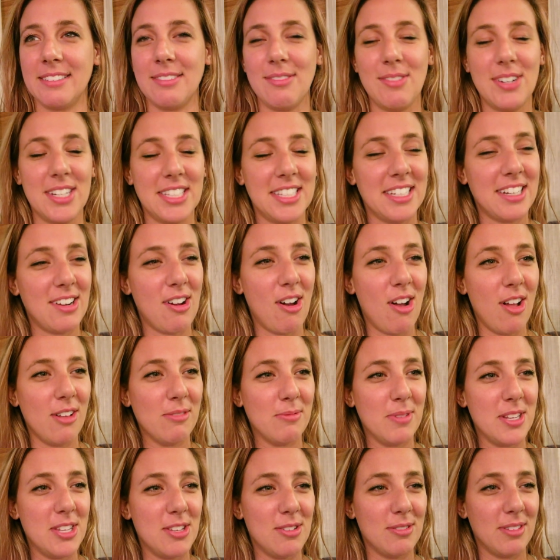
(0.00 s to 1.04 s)
What is it called
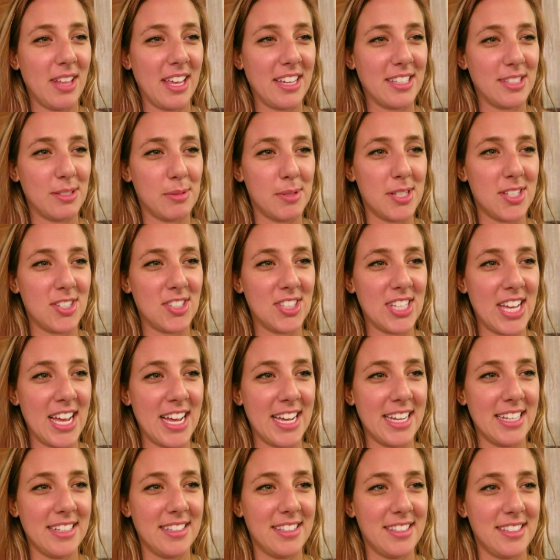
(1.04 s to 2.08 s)
when you like switch
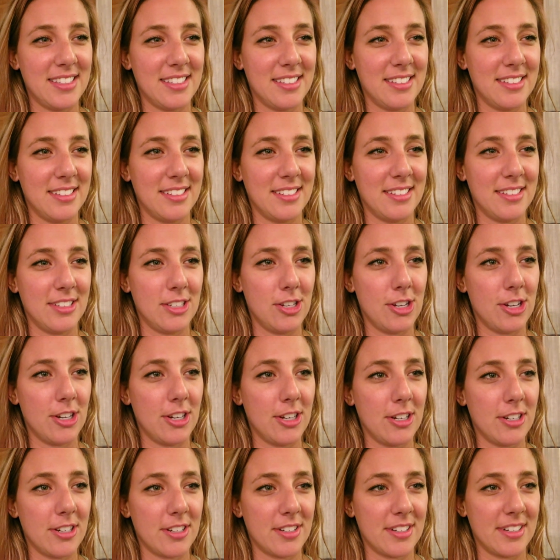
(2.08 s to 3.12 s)
sides?
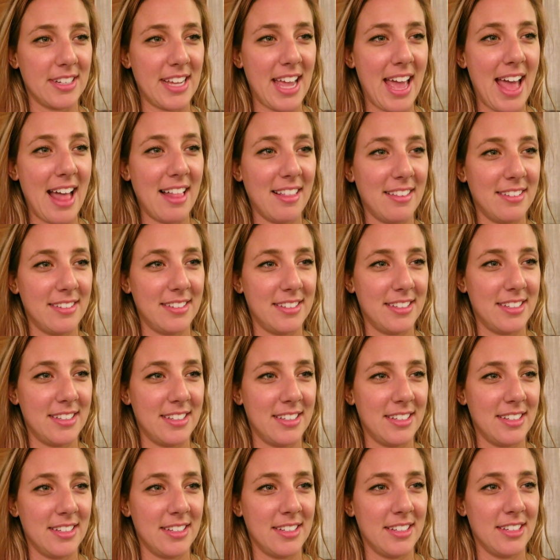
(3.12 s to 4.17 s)
Your al-
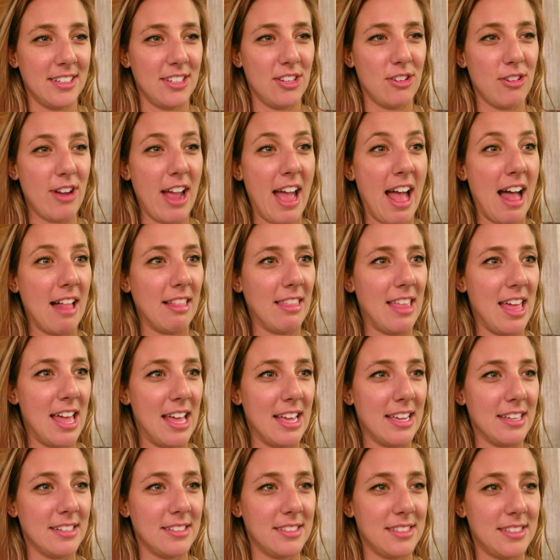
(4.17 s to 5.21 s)
your
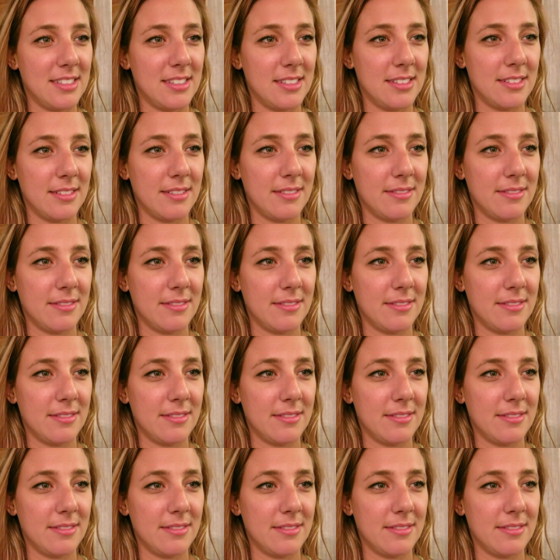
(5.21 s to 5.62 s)
allies.